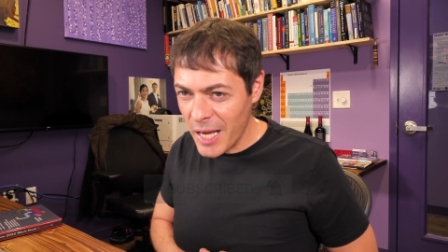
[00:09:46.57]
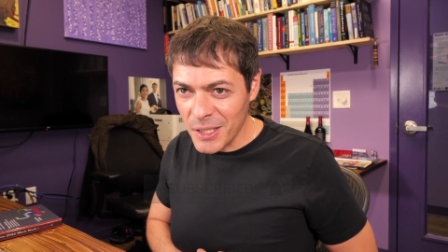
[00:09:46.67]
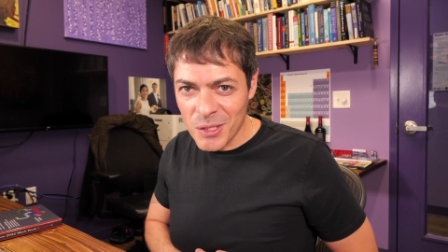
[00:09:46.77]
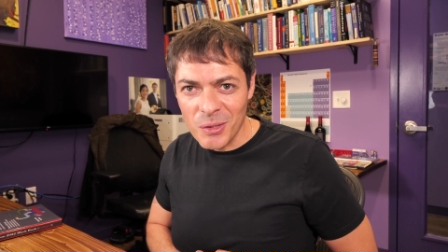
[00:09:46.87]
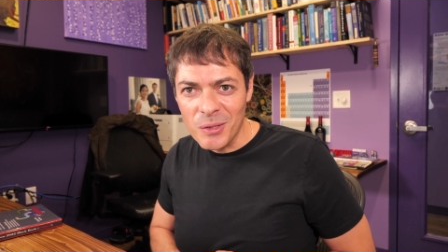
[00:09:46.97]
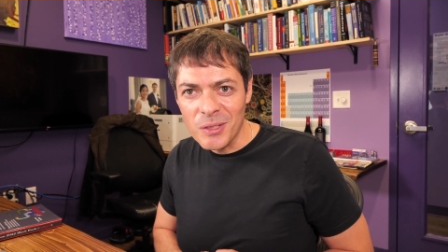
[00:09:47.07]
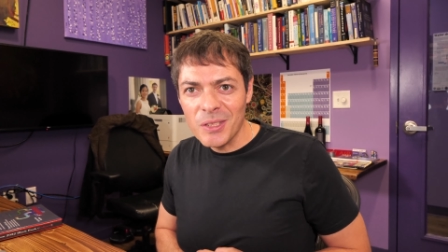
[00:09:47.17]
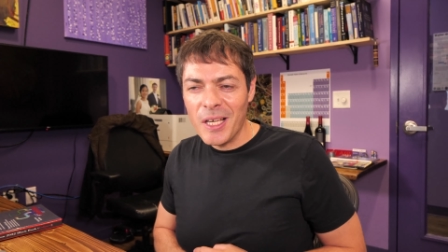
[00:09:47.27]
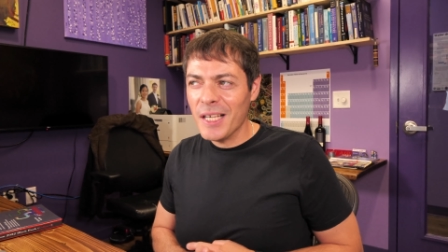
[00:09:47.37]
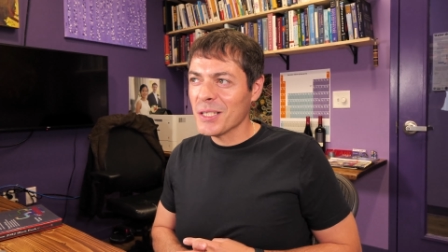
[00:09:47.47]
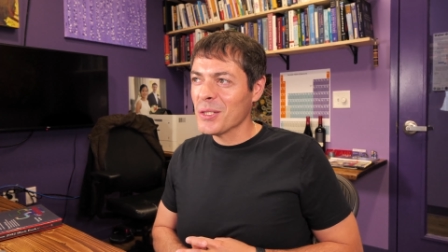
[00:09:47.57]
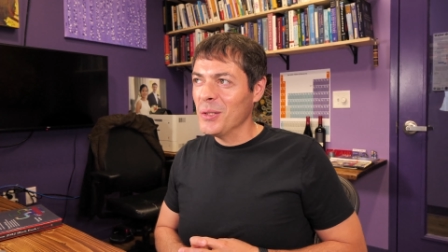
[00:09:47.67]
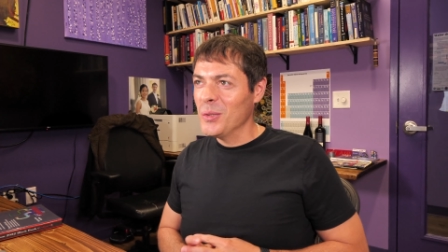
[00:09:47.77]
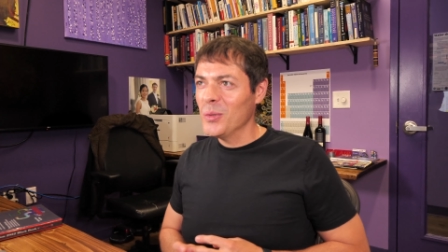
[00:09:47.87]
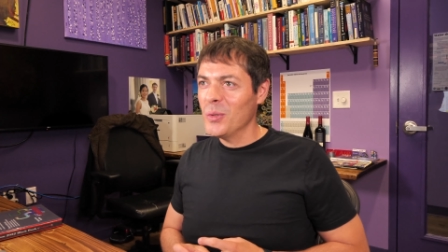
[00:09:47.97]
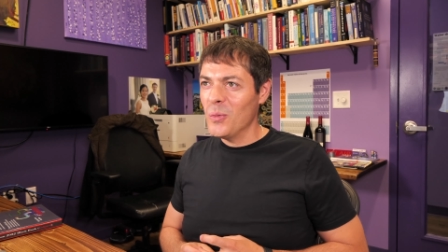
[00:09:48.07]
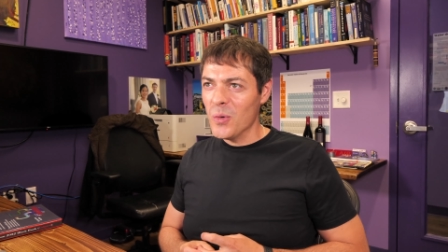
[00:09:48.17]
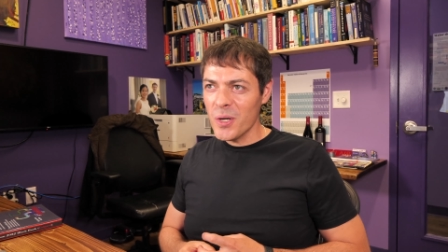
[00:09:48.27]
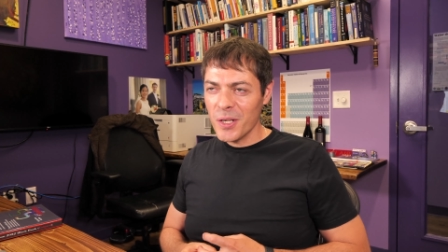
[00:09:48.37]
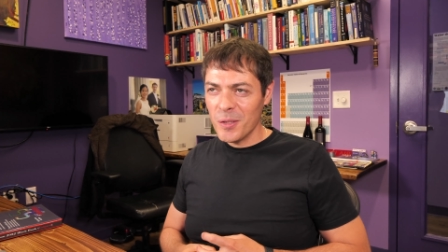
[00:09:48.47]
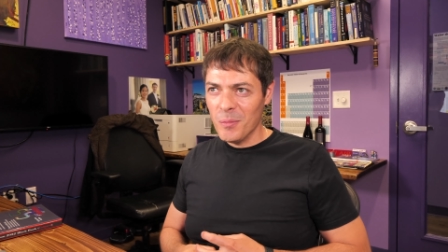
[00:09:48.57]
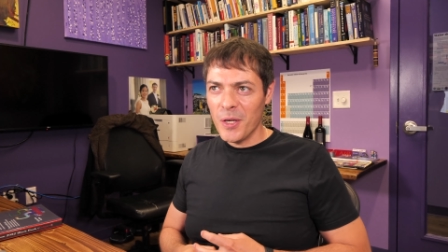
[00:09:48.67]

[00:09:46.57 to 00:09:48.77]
Excellent, excellent work